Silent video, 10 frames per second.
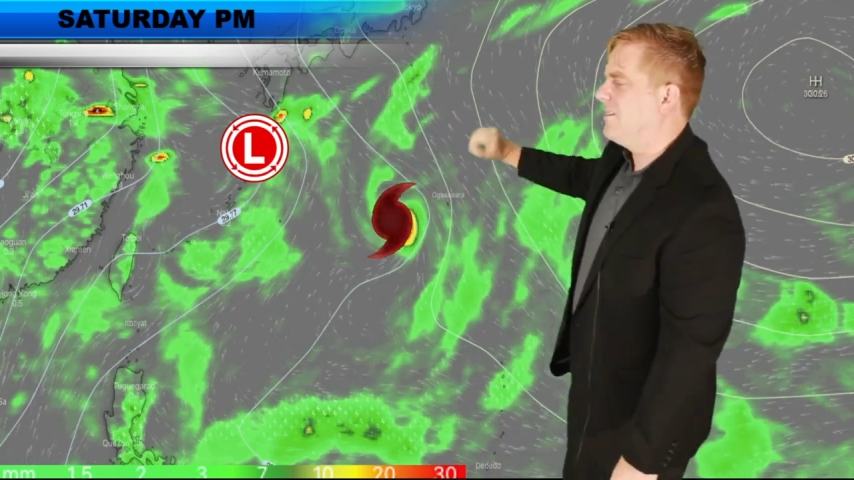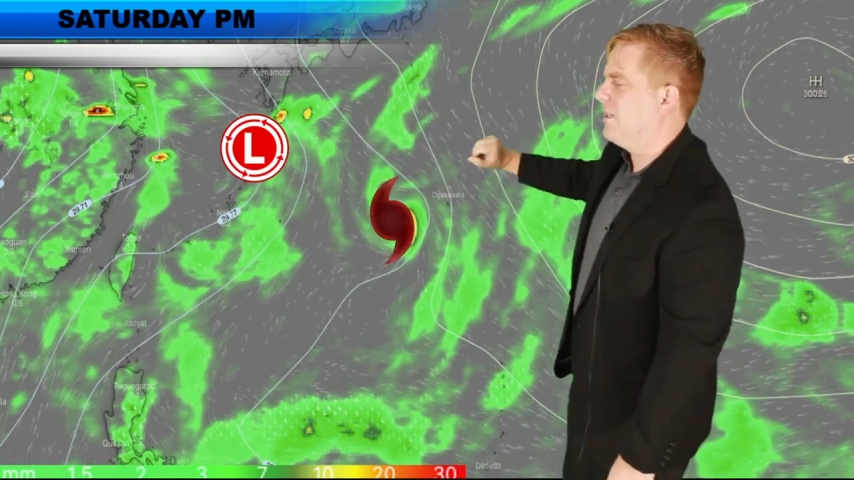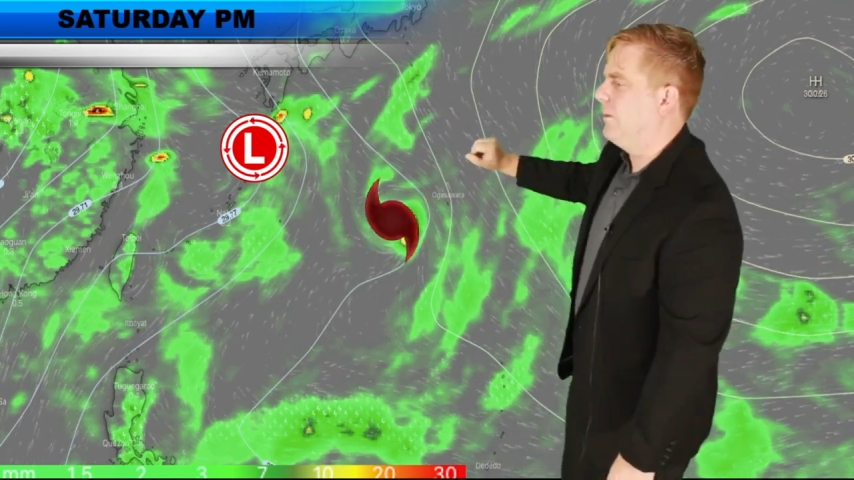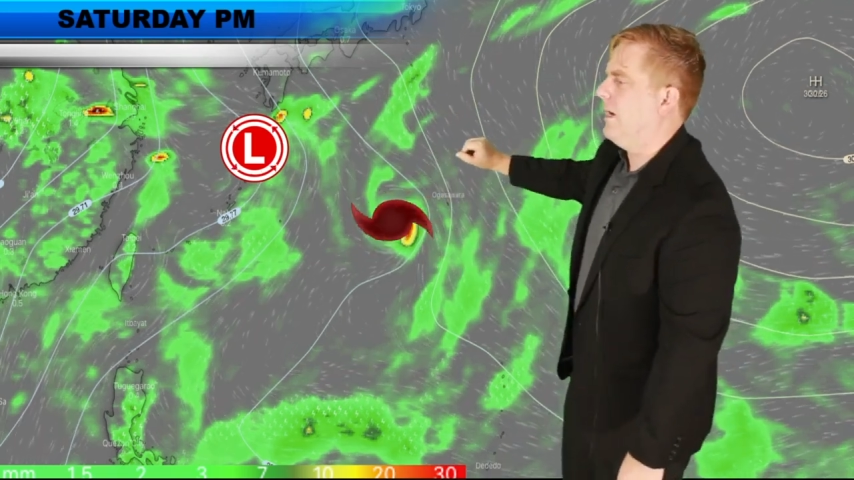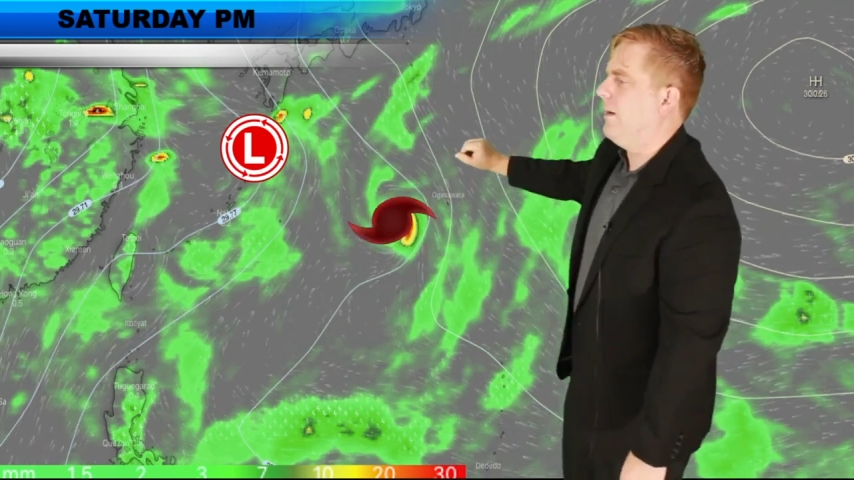It's
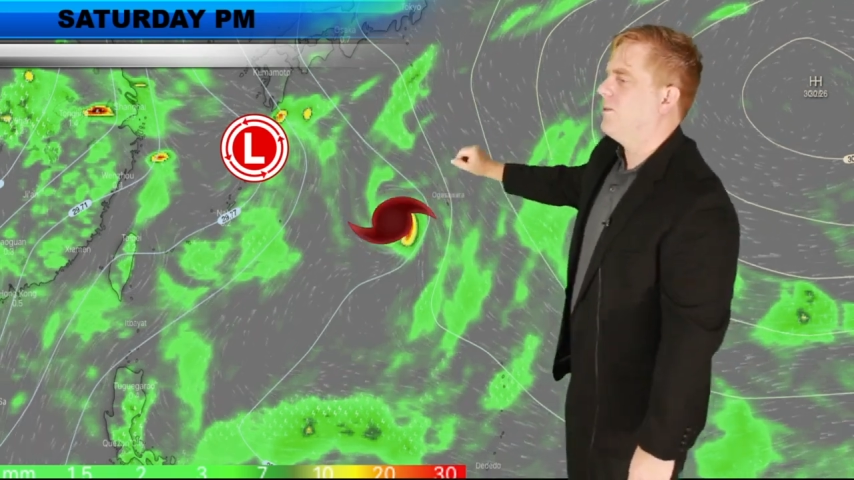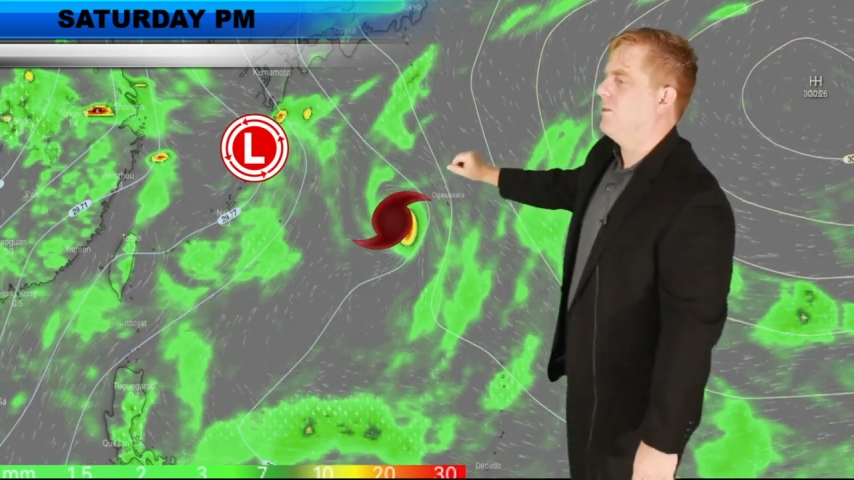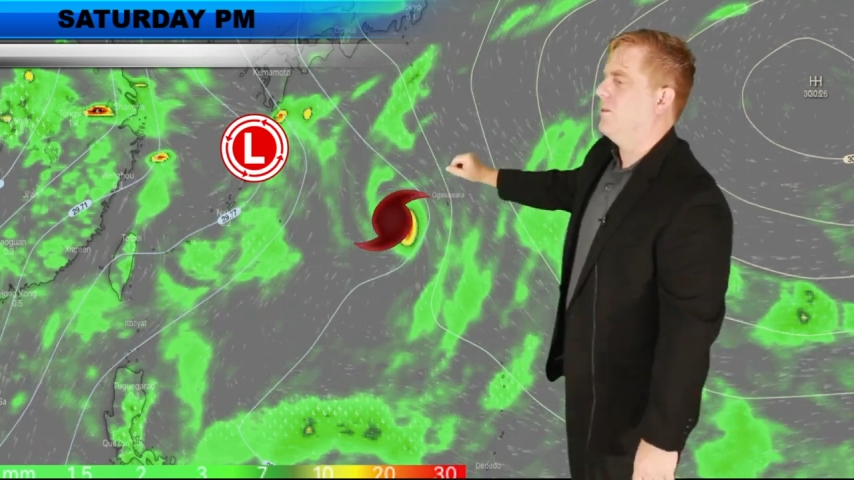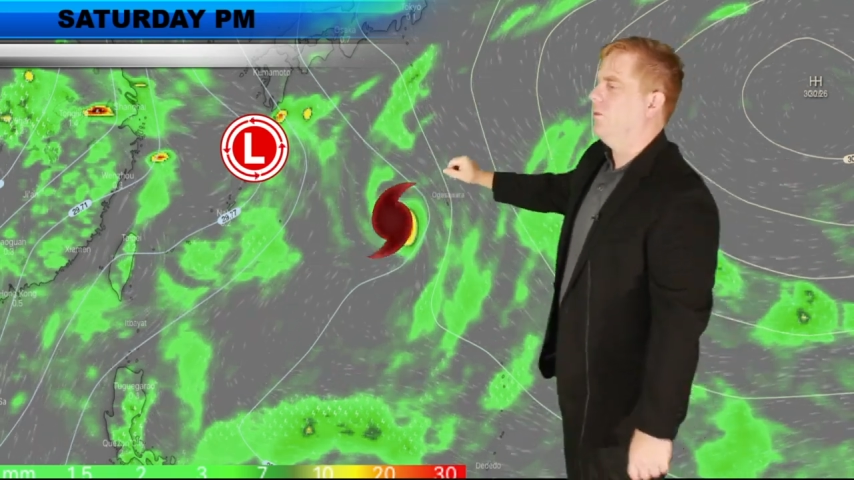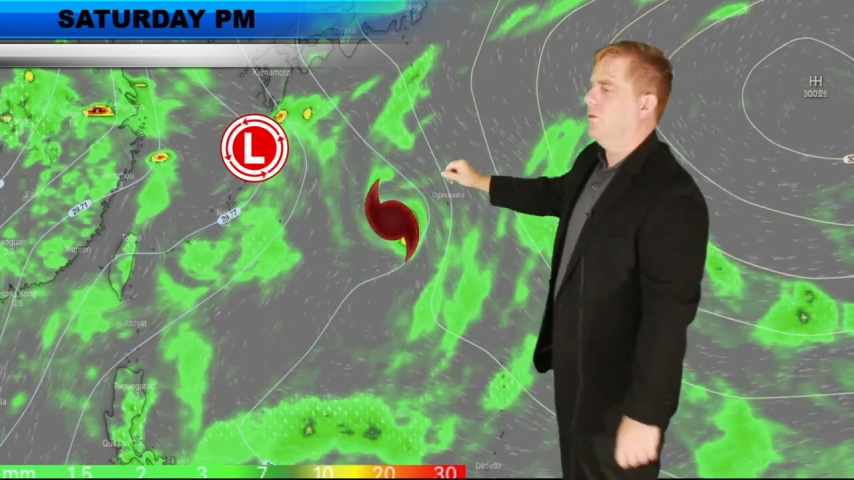going to be
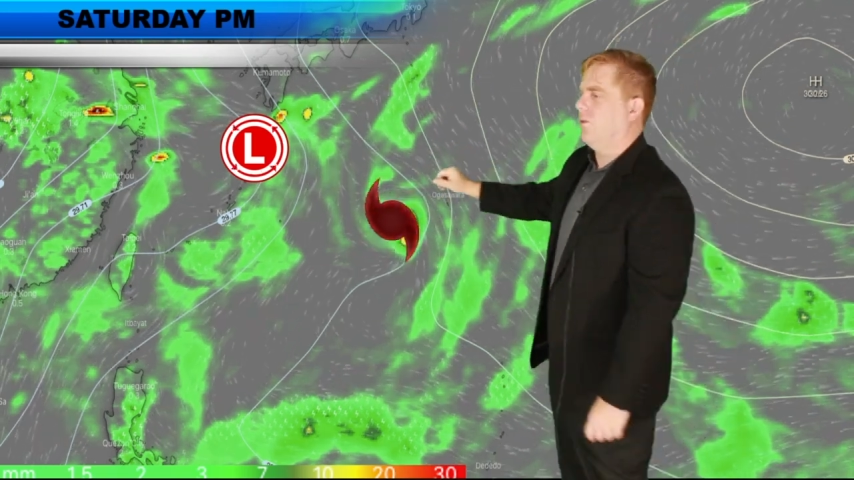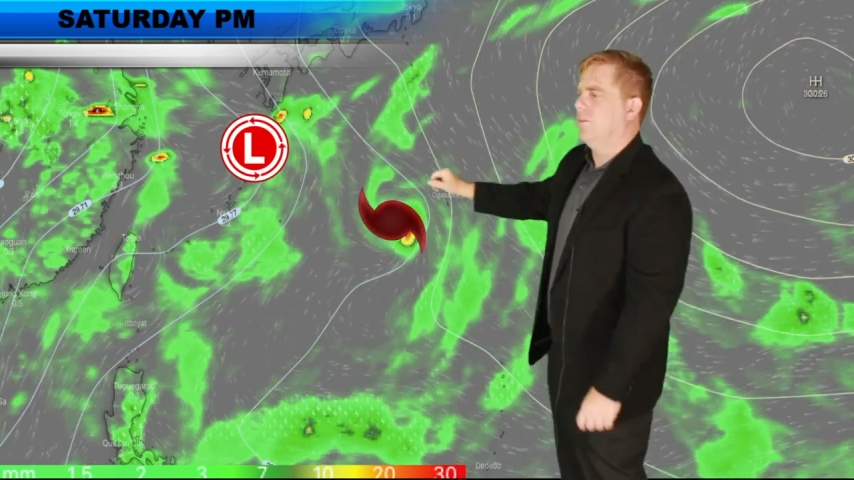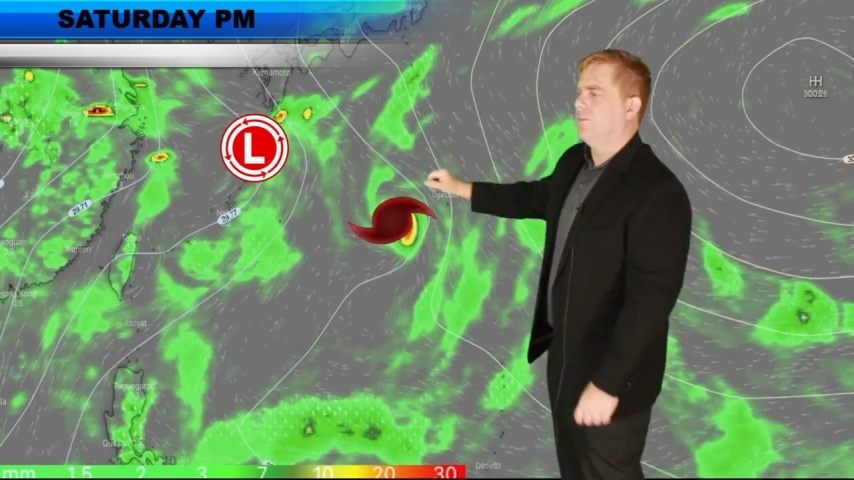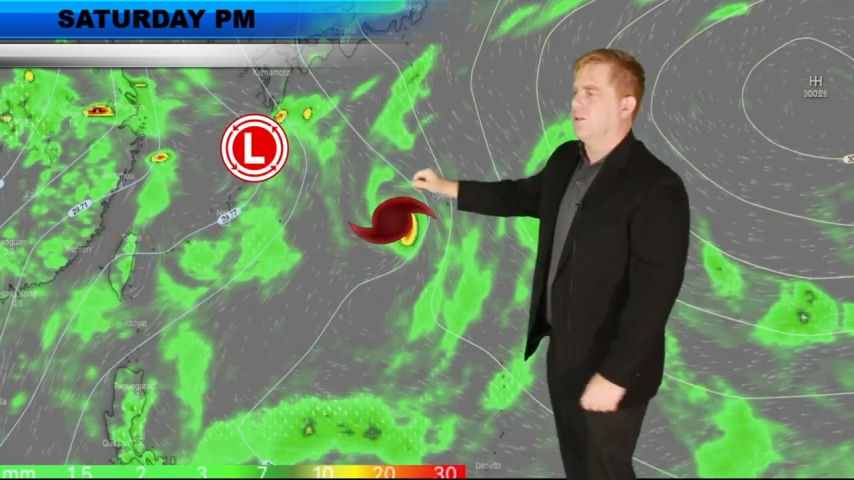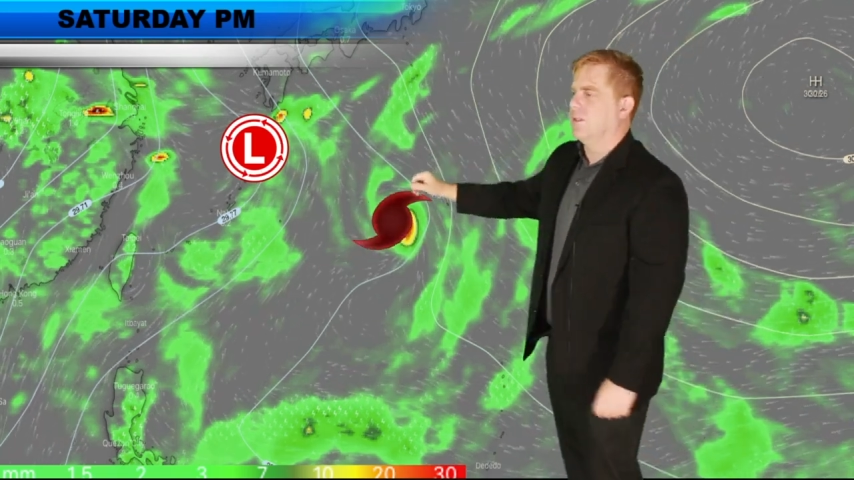absolutely beautiful.
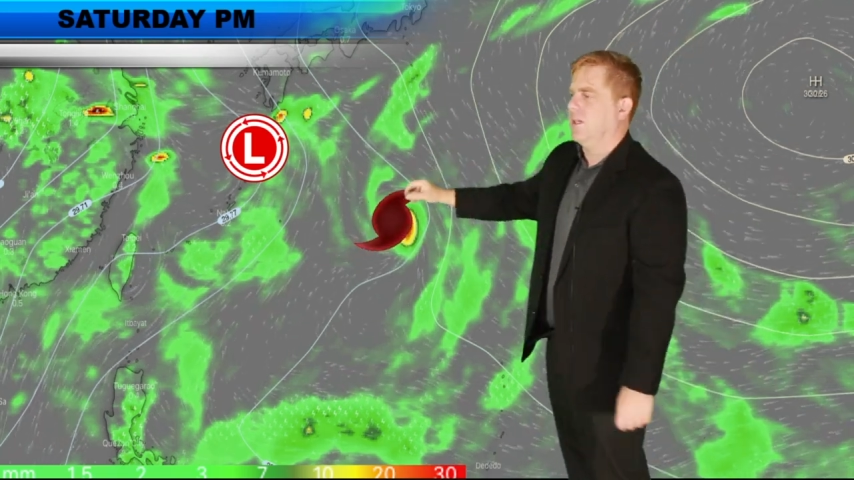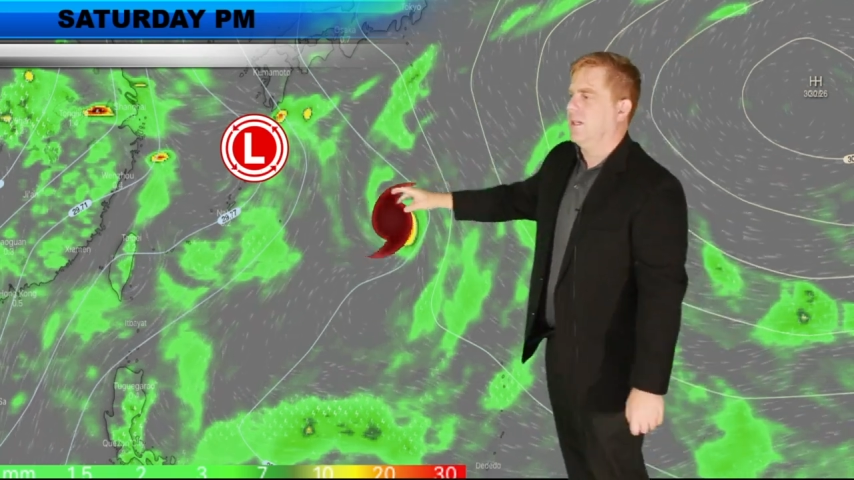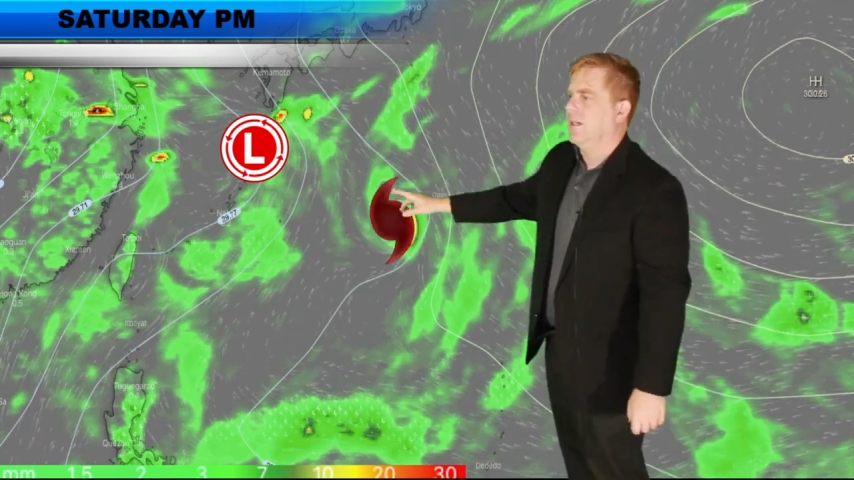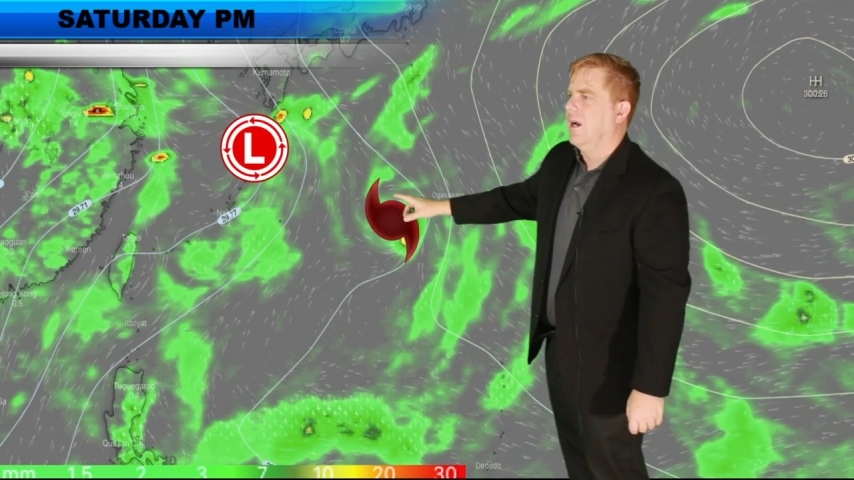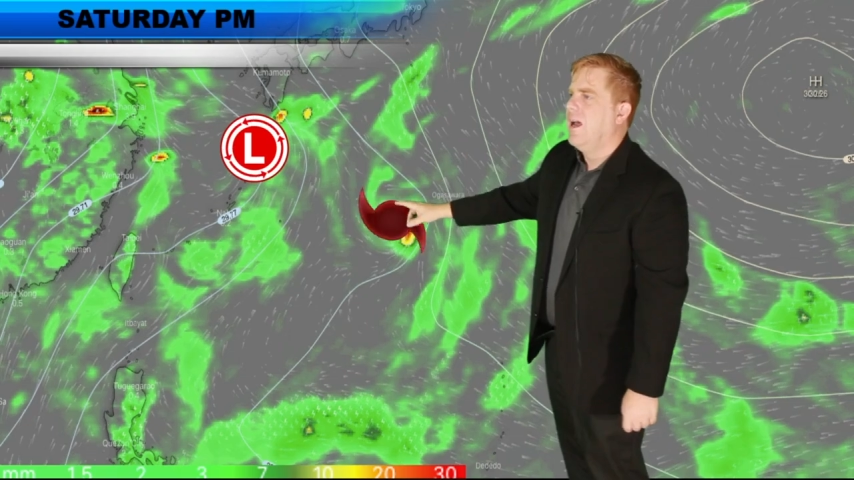I'm so excited.